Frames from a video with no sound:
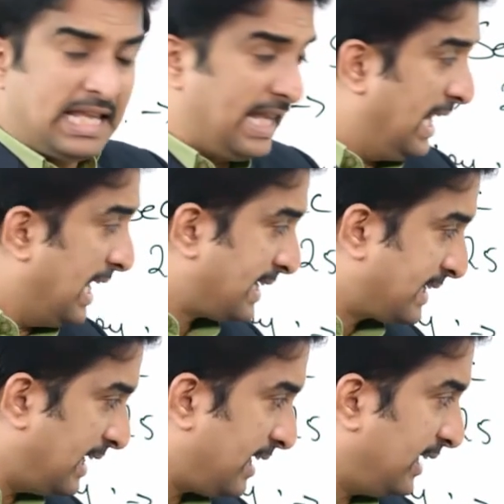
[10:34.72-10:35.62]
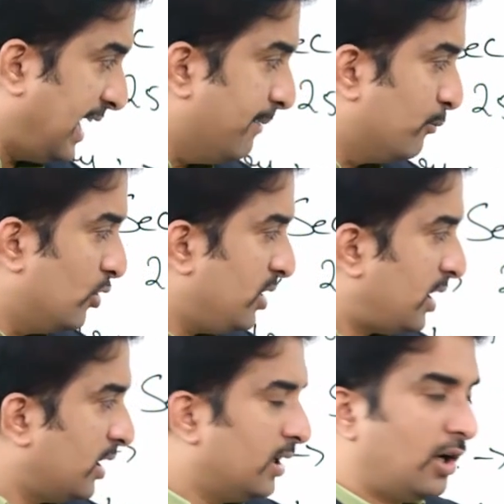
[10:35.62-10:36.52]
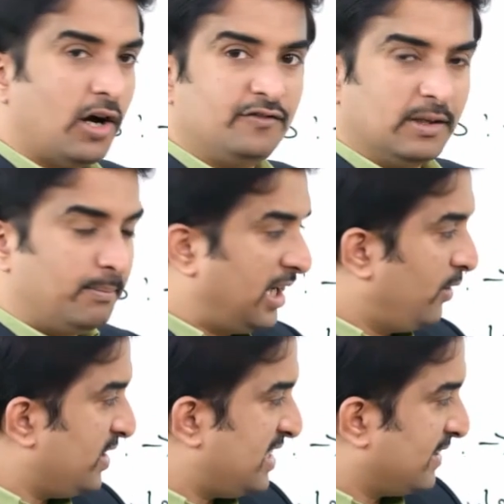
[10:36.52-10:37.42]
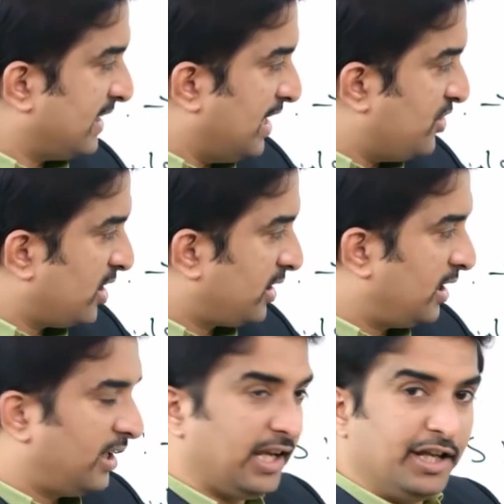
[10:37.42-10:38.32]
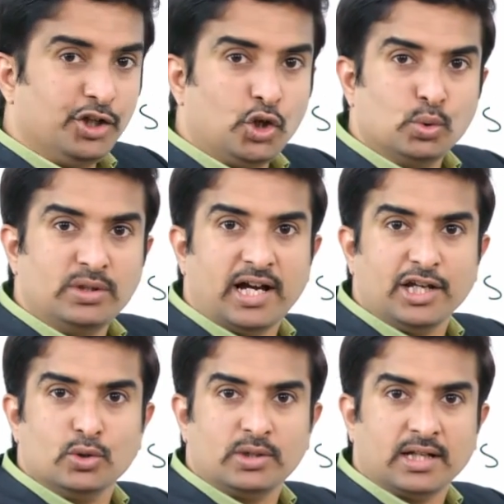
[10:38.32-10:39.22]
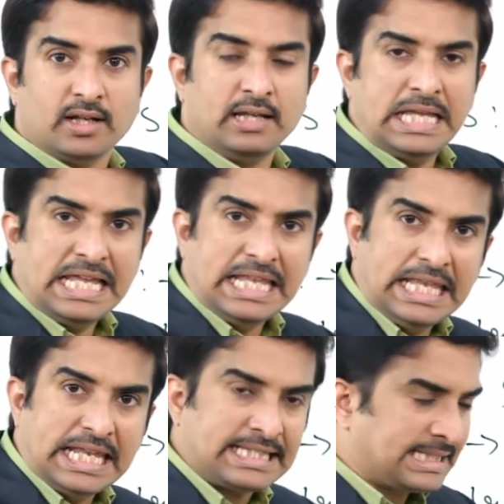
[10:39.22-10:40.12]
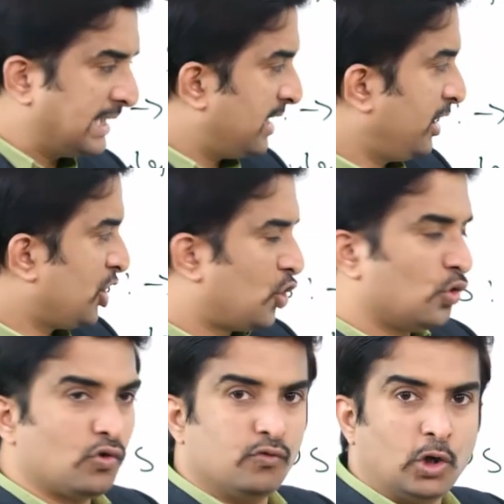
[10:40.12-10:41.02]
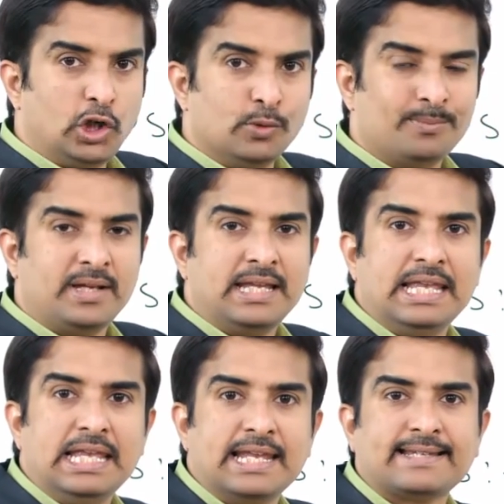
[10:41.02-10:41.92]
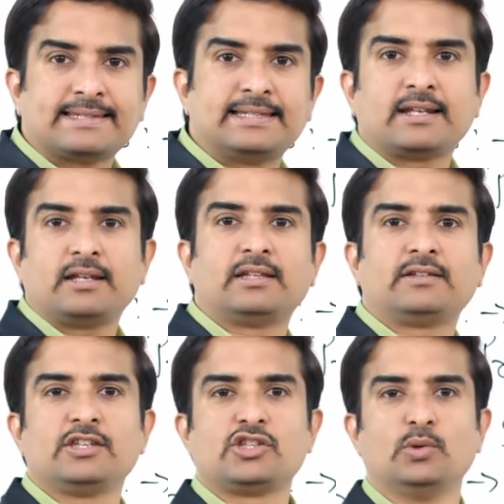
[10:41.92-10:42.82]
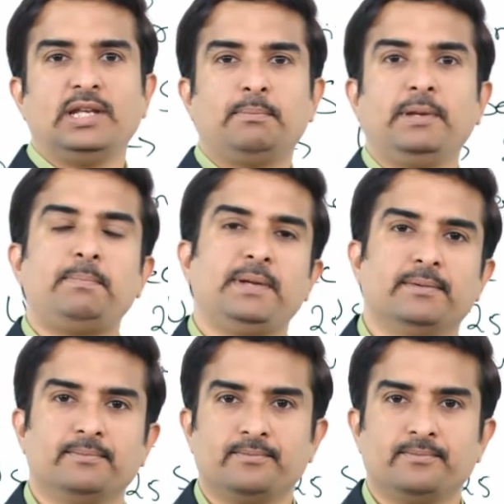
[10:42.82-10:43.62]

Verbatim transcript: lesser the amount of the blood which is ejected into the aorta, lesser the stroke volume, lesser the systolic BP.